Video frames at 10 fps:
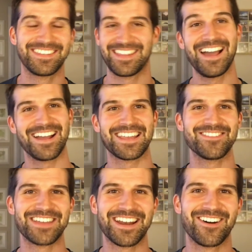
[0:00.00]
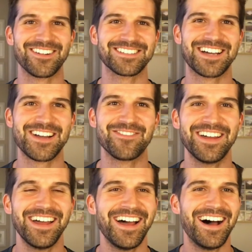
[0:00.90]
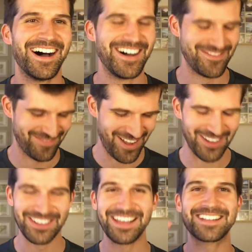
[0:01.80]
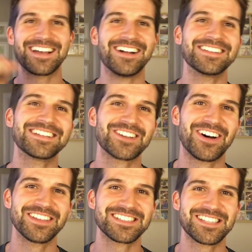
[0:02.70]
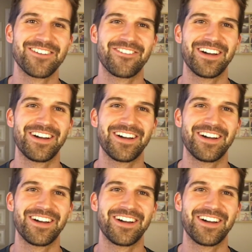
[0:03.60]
Yeah, I keep that all the time. I'll link to all this stuff